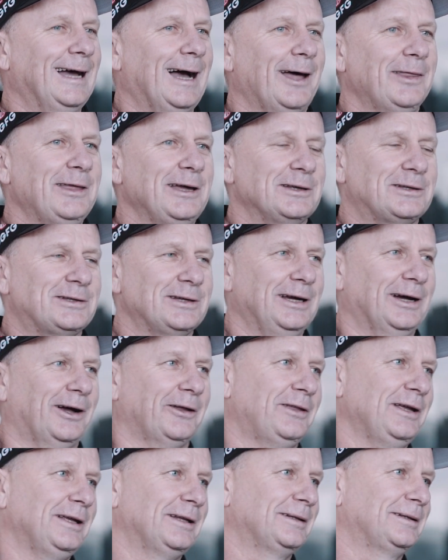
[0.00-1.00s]
I
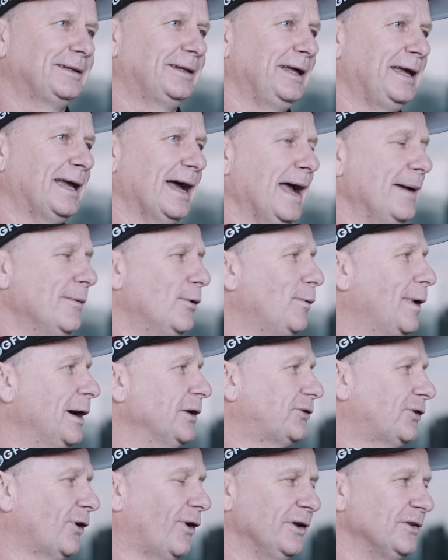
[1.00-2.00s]
think the game
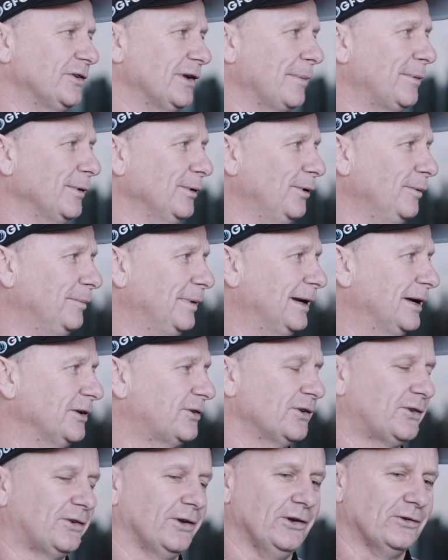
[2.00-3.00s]
always tightens up a little bit
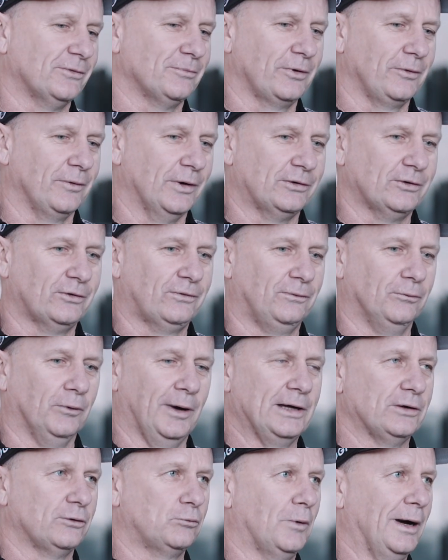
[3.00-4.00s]
as the season progresses.
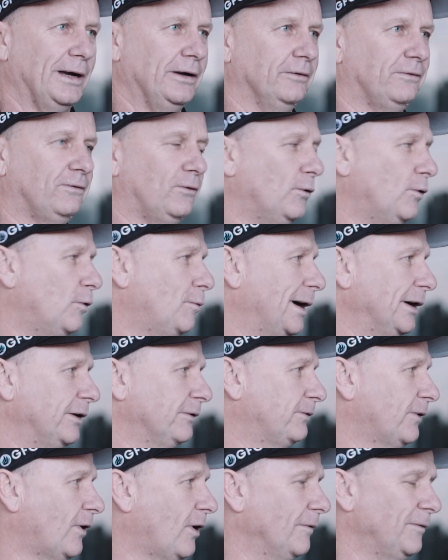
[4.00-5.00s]
Rounds 1-4,
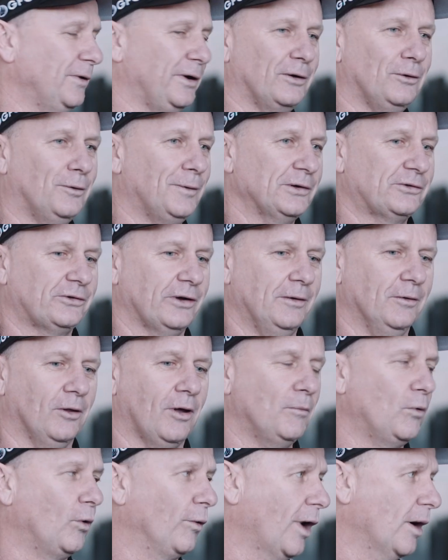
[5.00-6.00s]
1-5, you can always see a
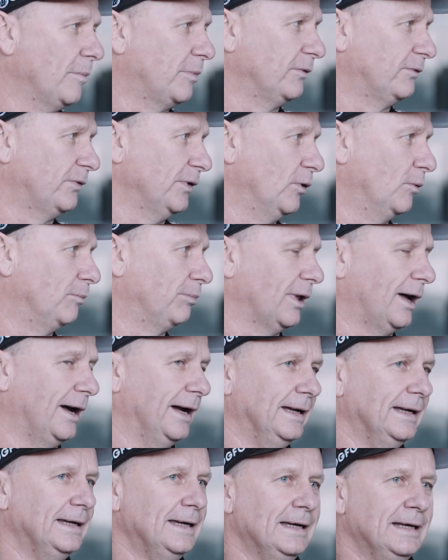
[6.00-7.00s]
lot more open field
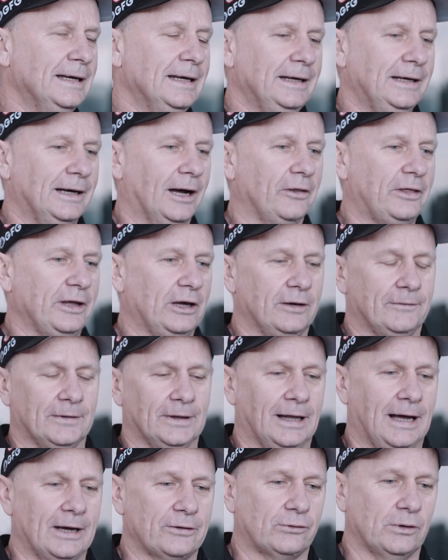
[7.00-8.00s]
play. I think
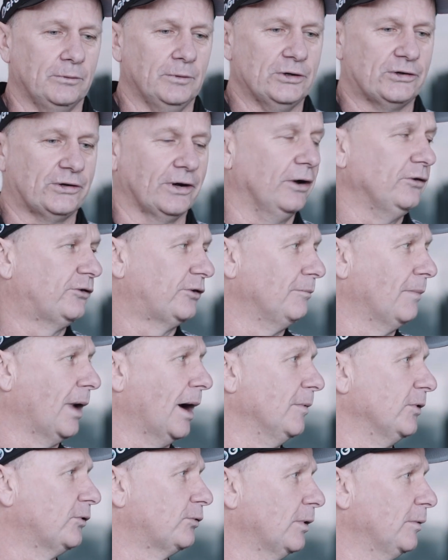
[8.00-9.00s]
even last week we showed some
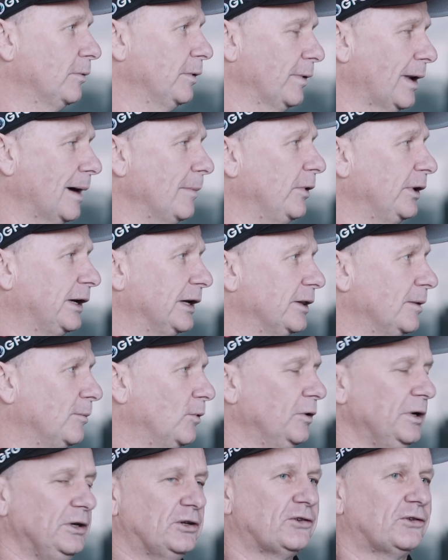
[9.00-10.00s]
moments where we were able to get the
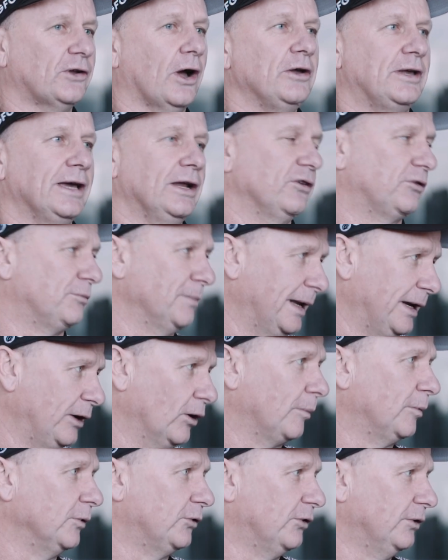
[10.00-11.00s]
ball. You just don't get as
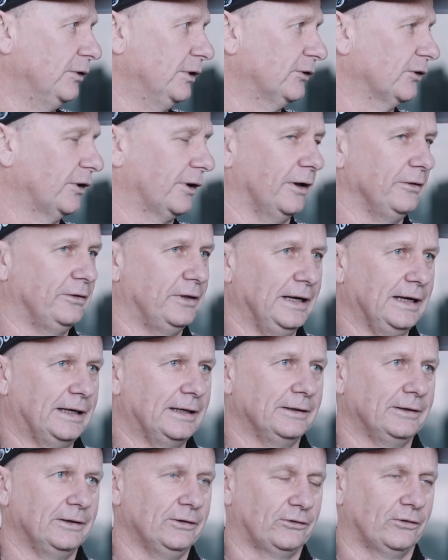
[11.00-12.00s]
many opportunities, I don't
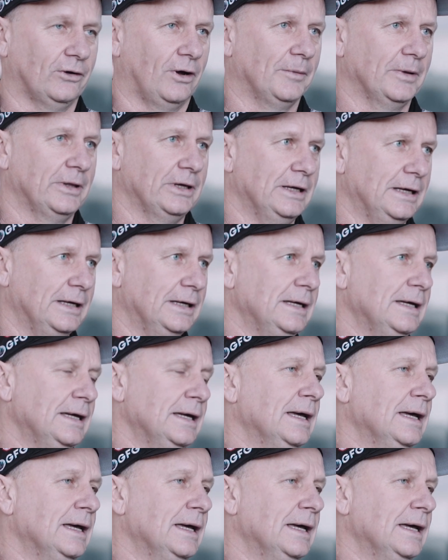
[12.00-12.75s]
think, at this time of the year.